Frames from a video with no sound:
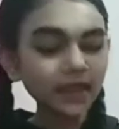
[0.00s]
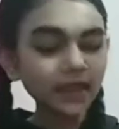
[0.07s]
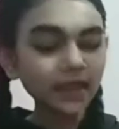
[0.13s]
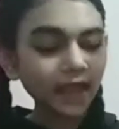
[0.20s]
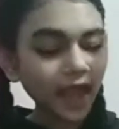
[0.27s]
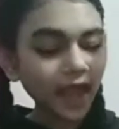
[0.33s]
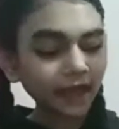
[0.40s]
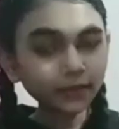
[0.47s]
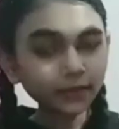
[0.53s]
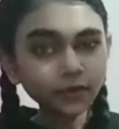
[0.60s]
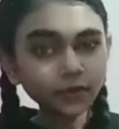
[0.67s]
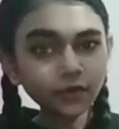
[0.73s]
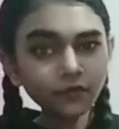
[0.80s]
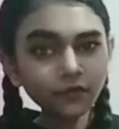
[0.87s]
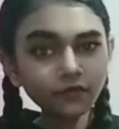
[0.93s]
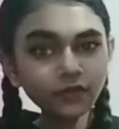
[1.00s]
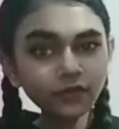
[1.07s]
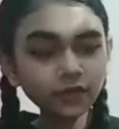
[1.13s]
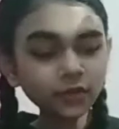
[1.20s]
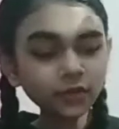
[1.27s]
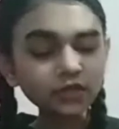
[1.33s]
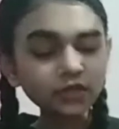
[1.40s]
and we
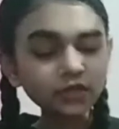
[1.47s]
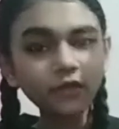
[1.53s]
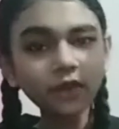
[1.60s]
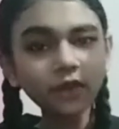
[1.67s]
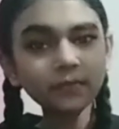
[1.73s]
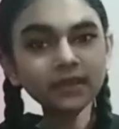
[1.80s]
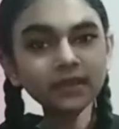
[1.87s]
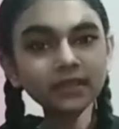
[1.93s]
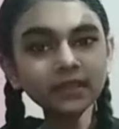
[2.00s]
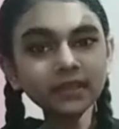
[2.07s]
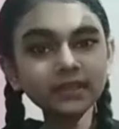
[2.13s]
use for making